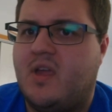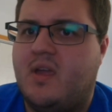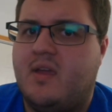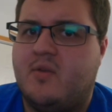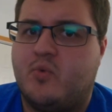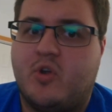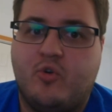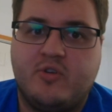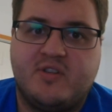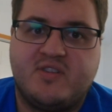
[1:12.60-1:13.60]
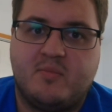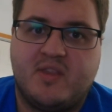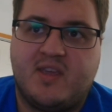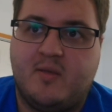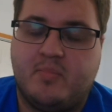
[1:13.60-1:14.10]
and recorded some of
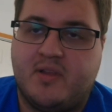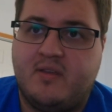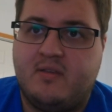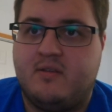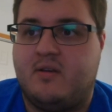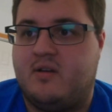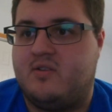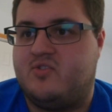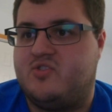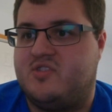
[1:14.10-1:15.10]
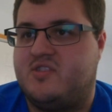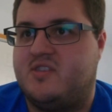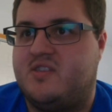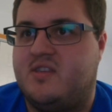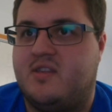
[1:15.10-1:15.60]
the gameplay just
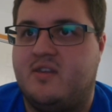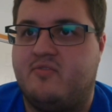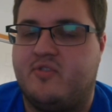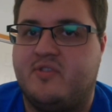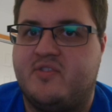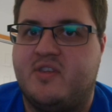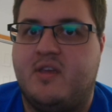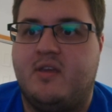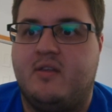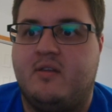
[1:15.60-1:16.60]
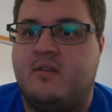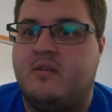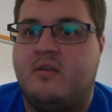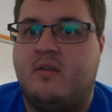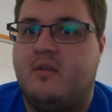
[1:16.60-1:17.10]
to see the difference, and
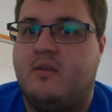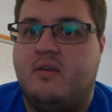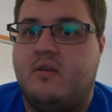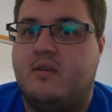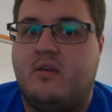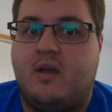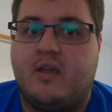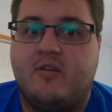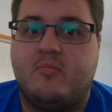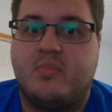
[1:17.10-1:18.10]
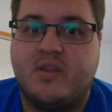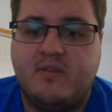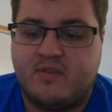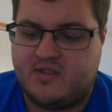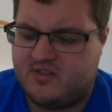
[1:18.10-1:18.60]
I couldn't
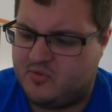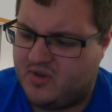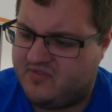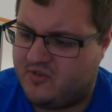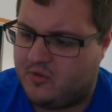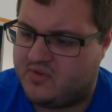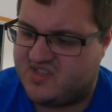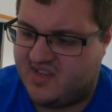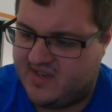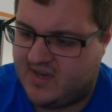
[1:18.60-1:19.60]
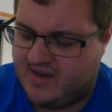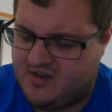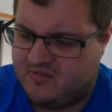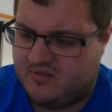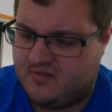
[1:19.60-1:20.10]
believe it. The 12 core was lagging
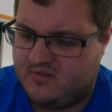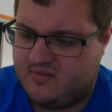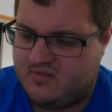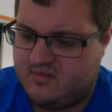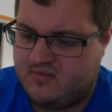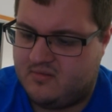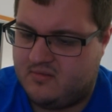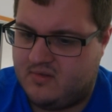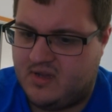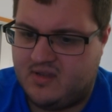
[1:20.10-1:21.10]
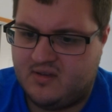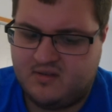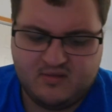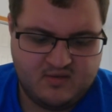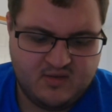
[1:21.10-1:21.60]
out,
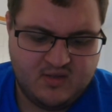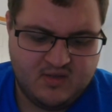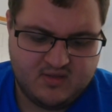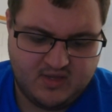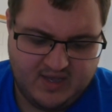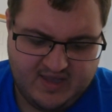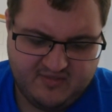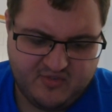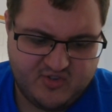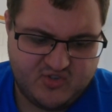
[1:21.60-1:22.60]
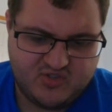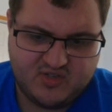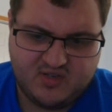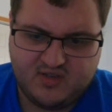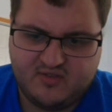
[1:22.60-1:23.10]
and the
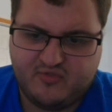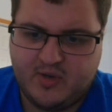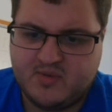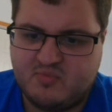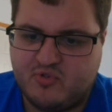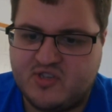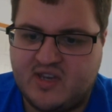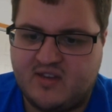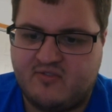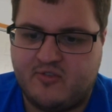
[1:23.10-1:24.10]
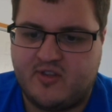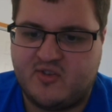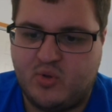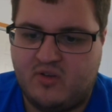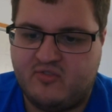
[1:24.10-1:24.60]
average frames per second for the
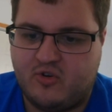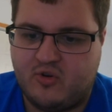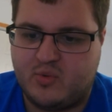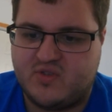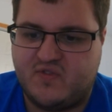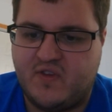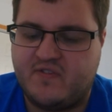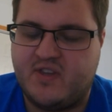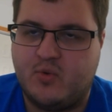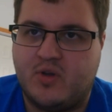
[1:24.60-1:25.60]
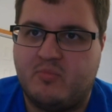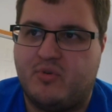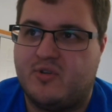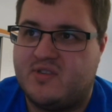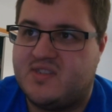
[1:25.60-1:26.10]
12 core was
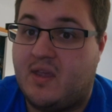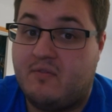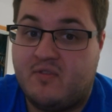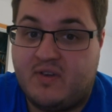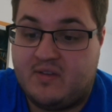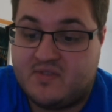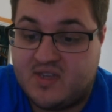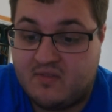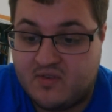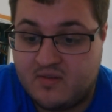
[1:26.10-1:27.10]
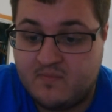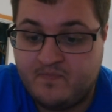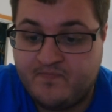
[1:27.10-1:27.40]
51.757,